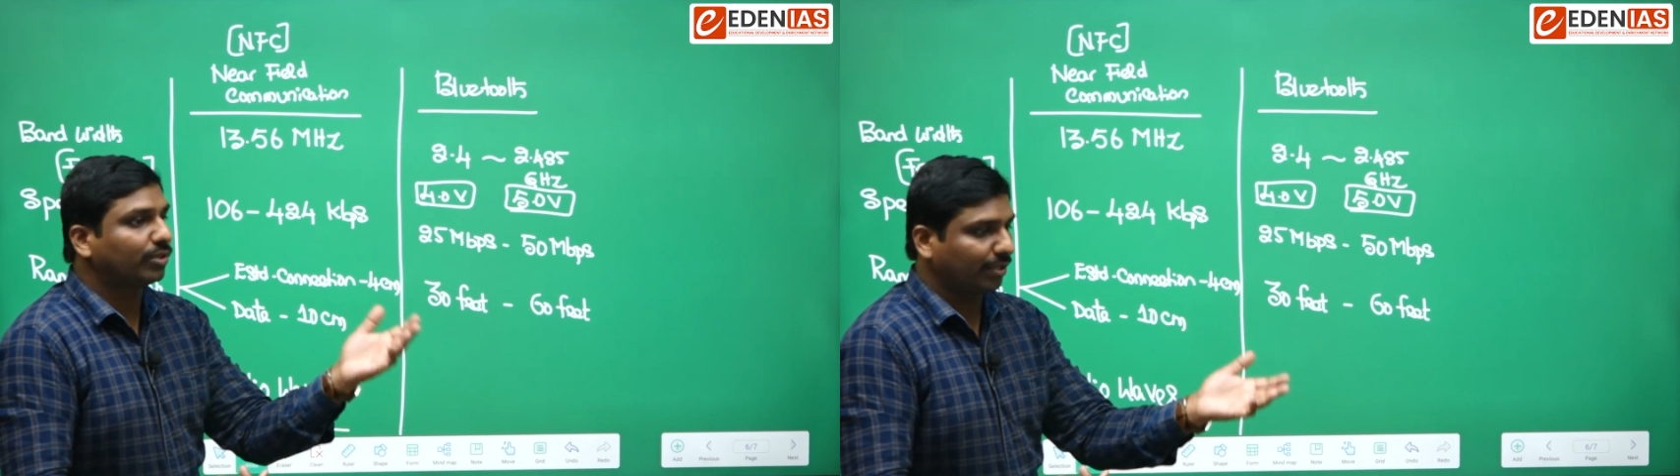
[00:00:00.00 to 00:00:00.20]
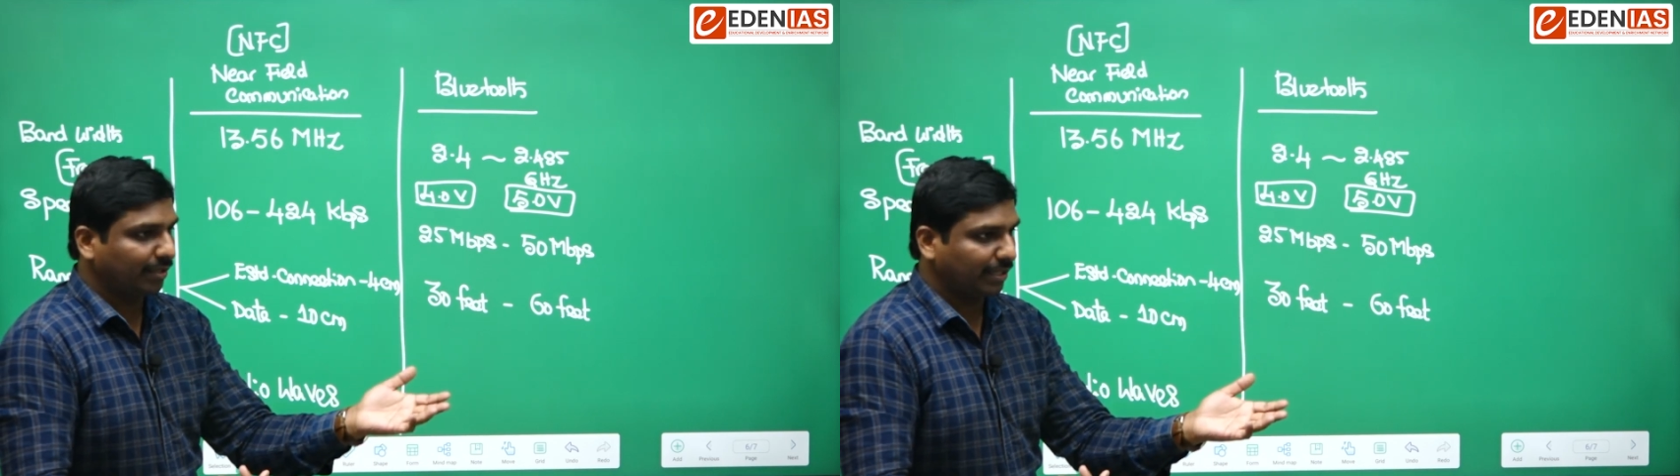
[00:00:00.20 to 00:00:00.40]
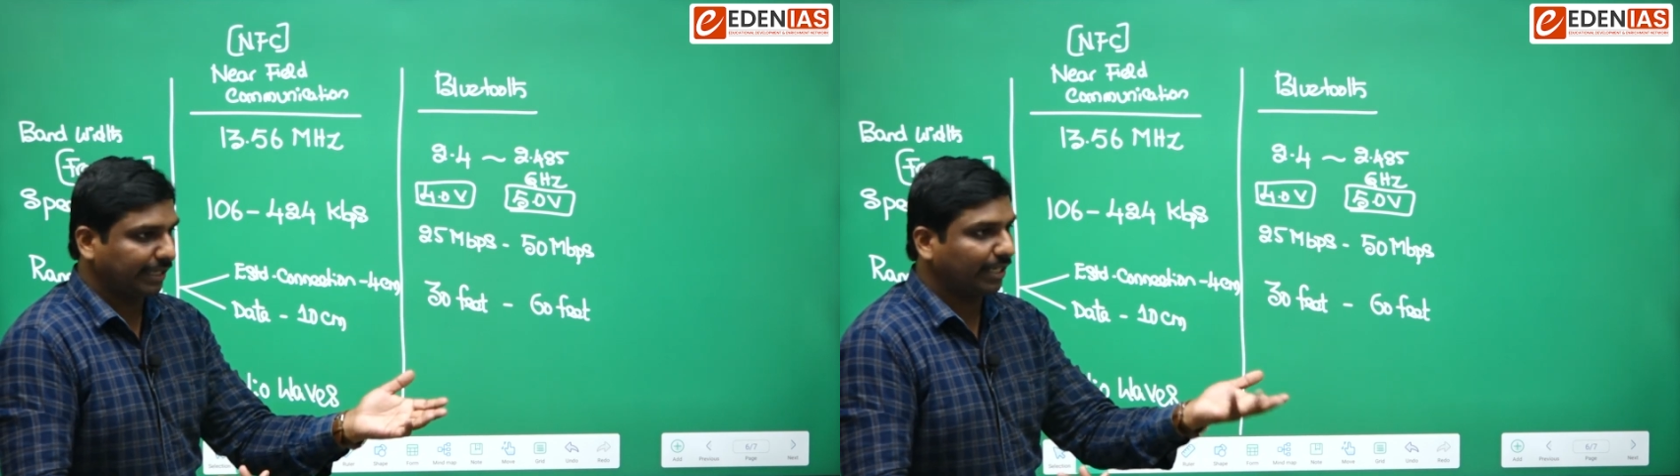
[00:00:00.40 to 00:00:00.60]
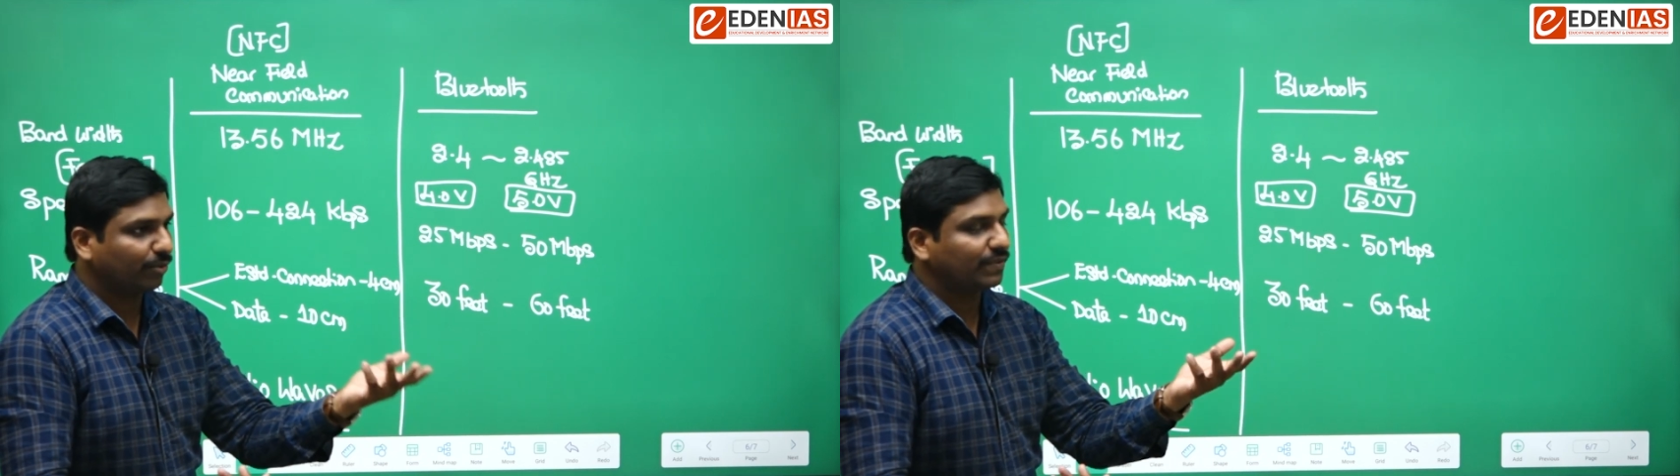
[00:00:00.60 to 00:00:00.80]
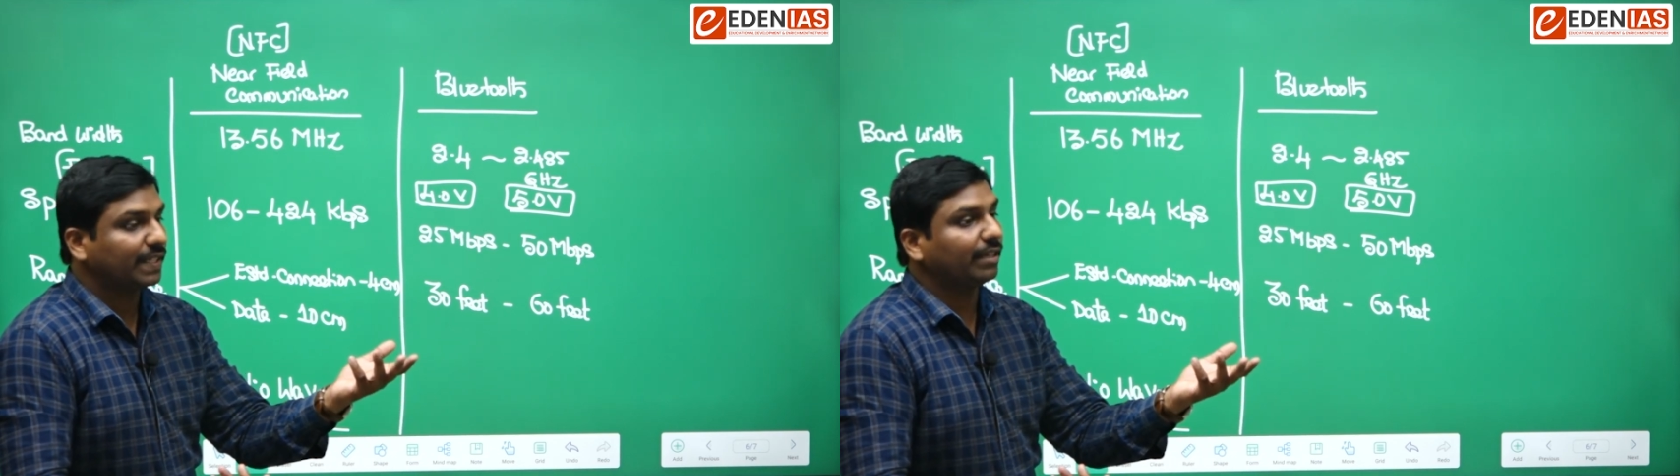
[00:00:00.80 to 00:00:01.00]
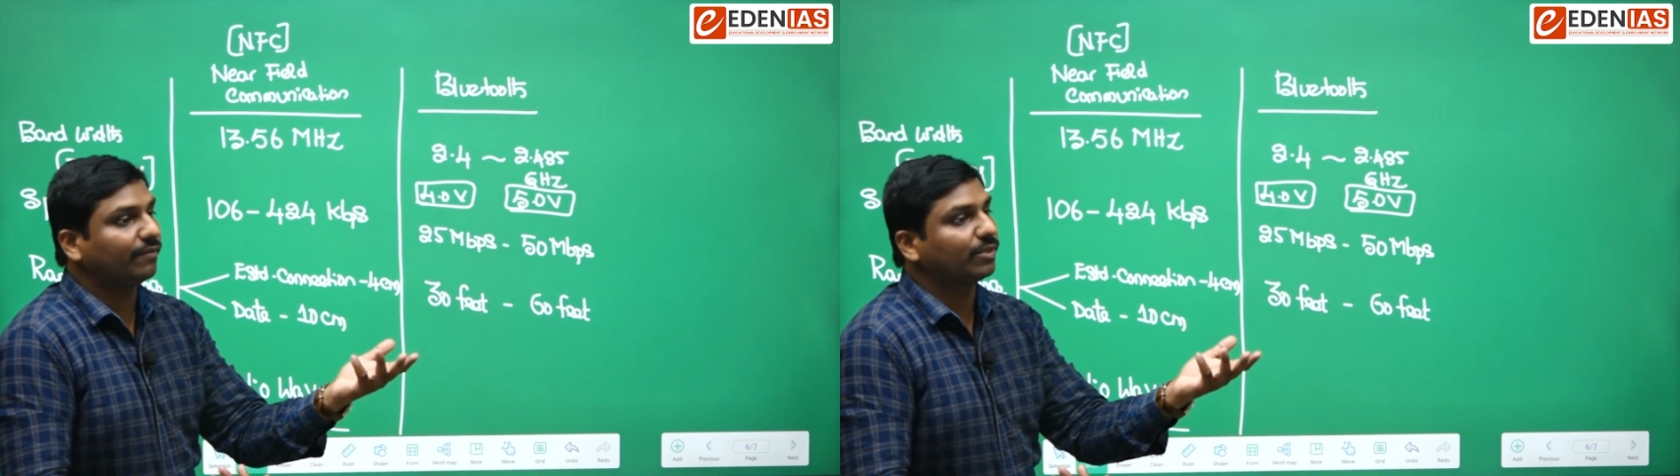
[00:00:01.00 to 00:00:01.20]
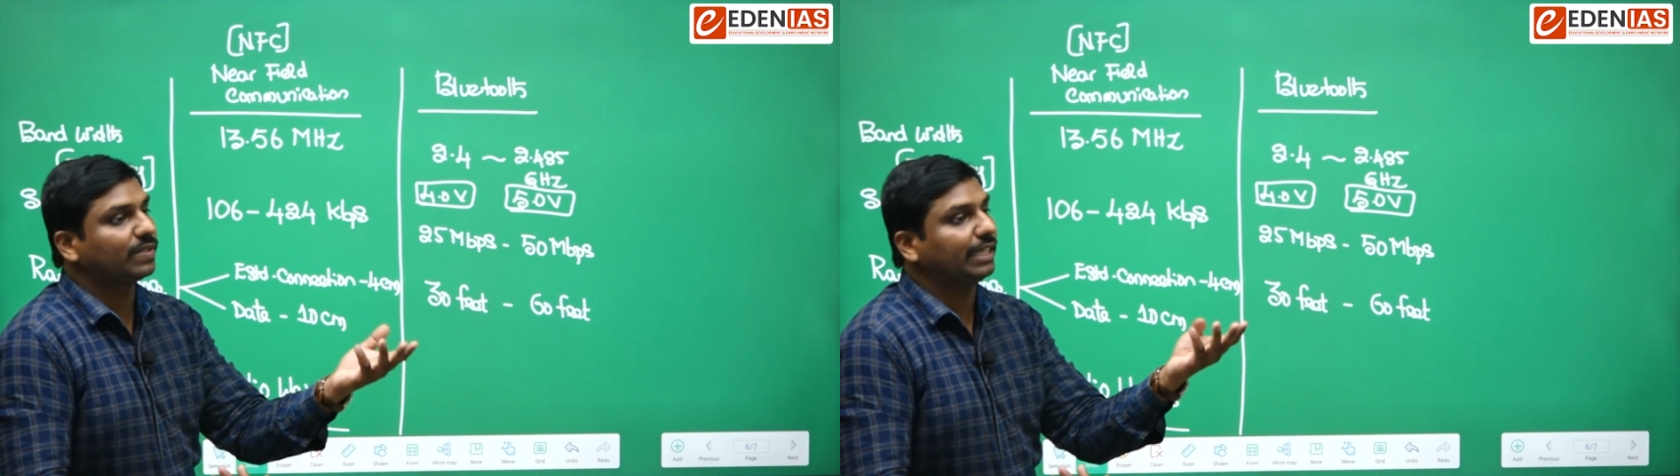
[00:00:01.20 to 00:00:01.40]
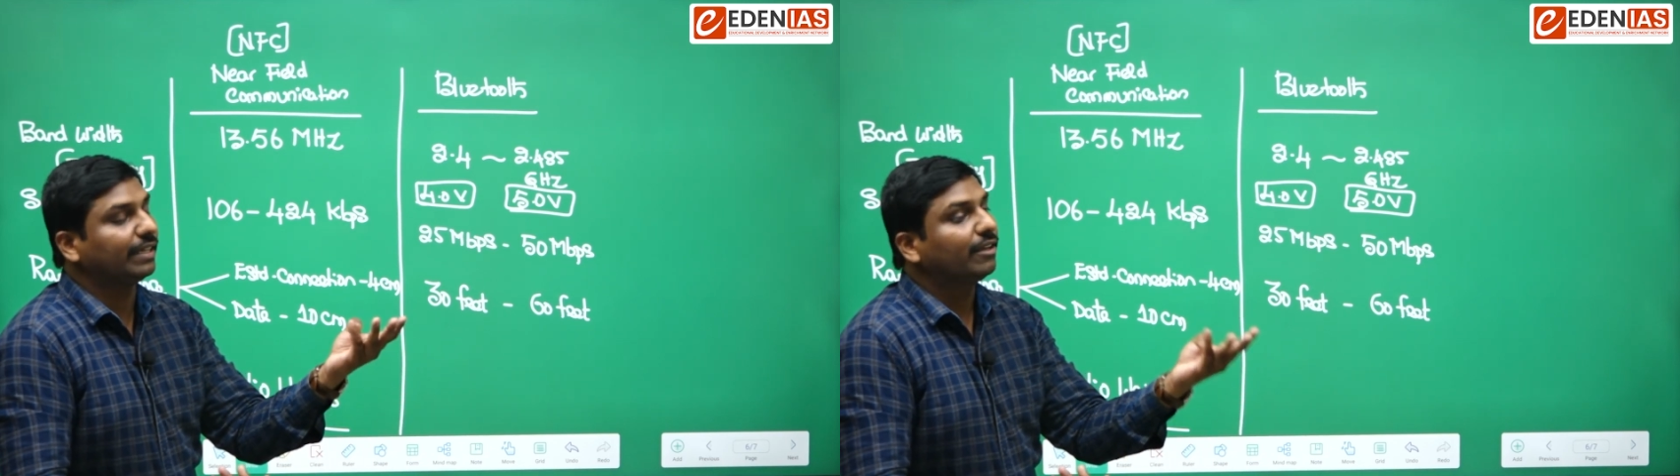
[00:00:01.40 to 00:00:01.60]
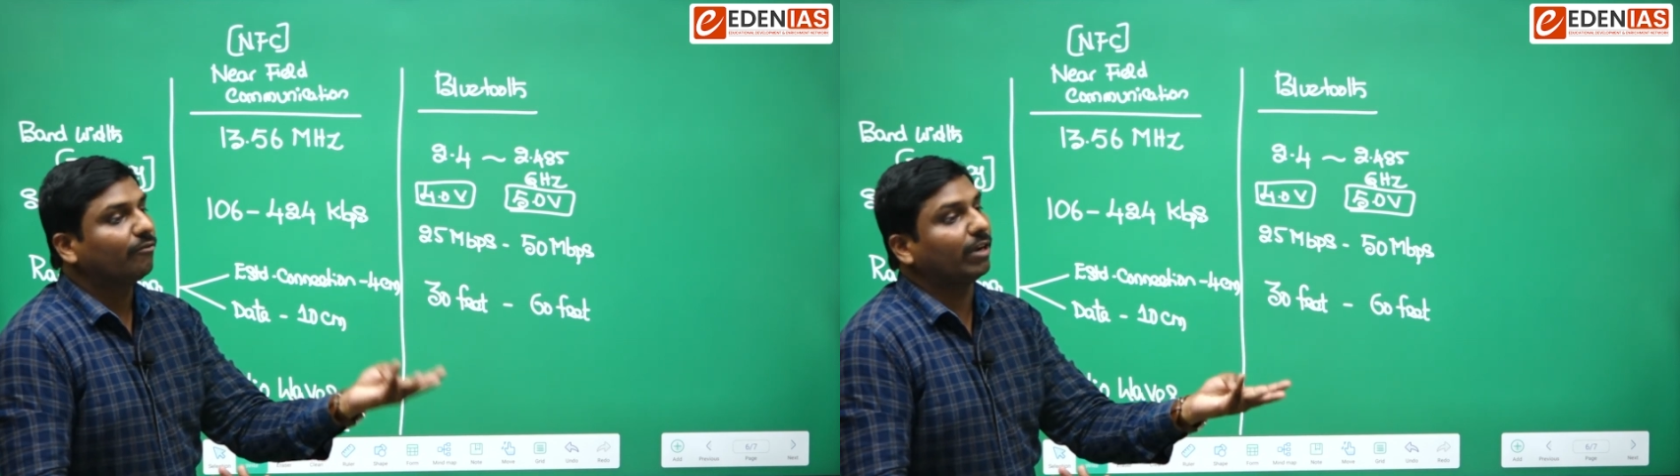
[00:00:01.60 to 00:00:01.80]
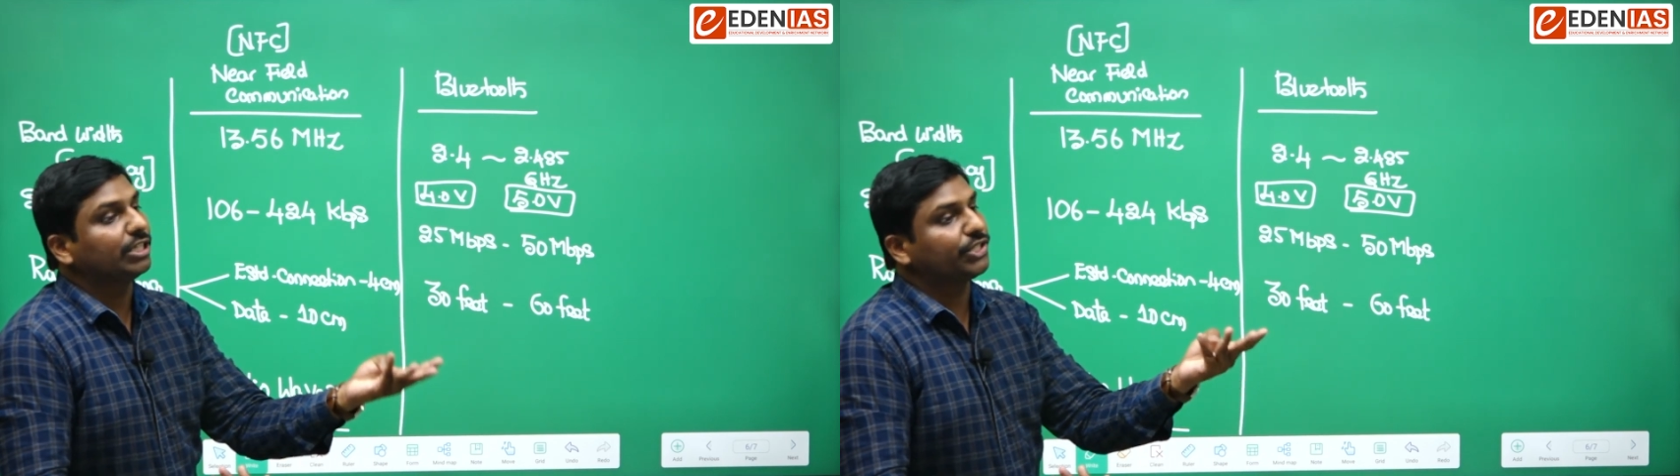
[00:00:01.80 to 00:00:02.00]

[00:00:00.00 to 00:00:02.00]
like you see, if you see 1G,